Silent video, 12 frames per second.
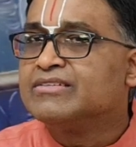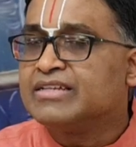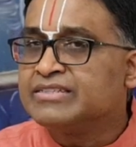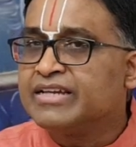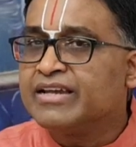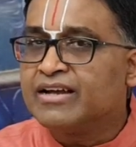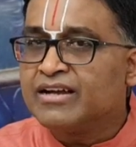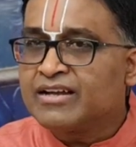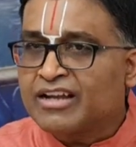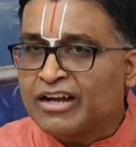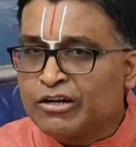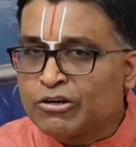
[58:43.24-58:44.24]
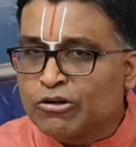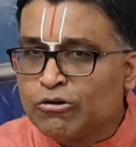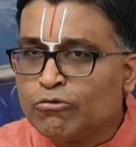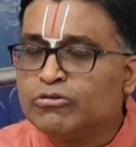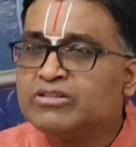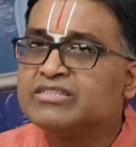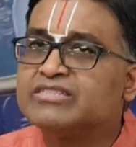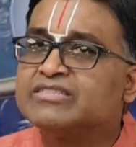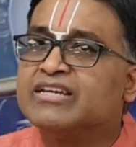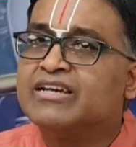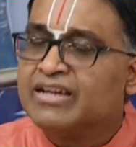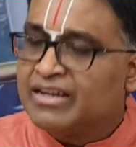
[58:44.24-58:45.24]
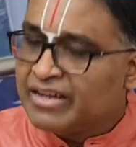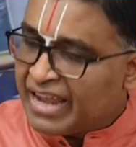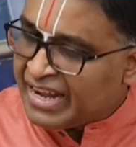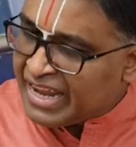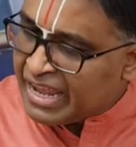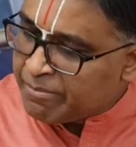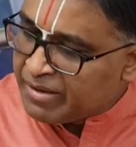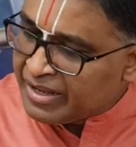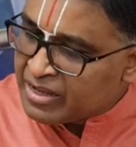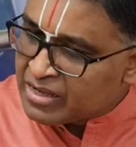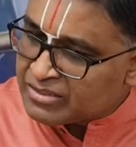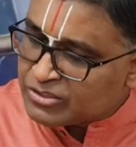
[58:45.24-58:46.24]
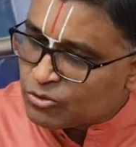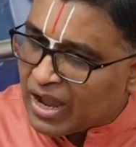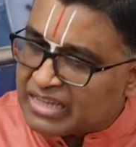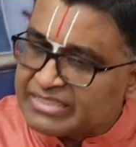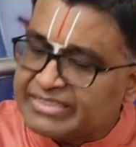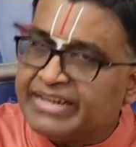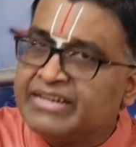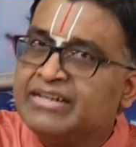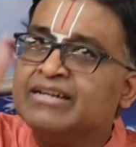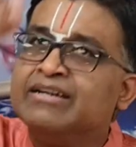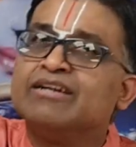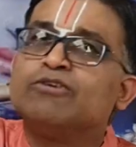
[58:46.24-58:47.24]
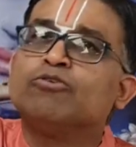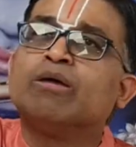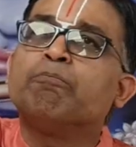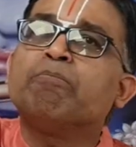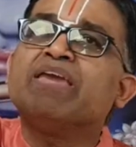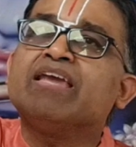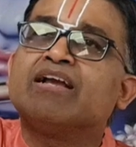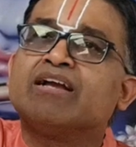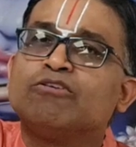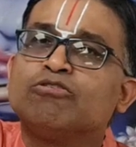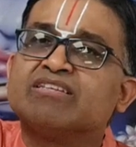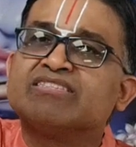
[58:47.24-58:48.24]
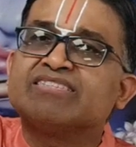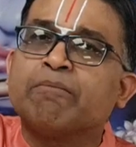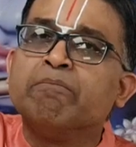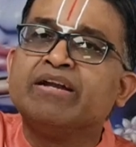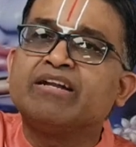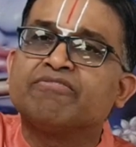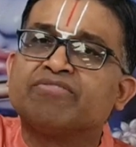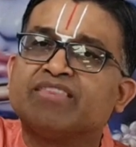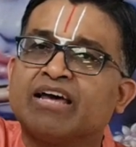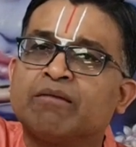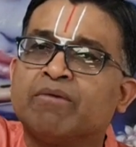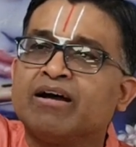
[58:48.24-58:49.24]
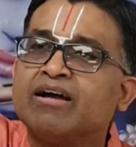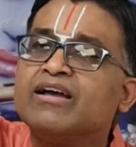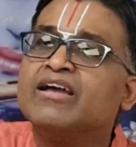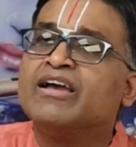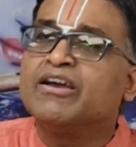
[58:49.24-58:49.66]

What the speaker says: Sanjaya concludes, enabling us to ascend to the peak, to the summit of Dharma,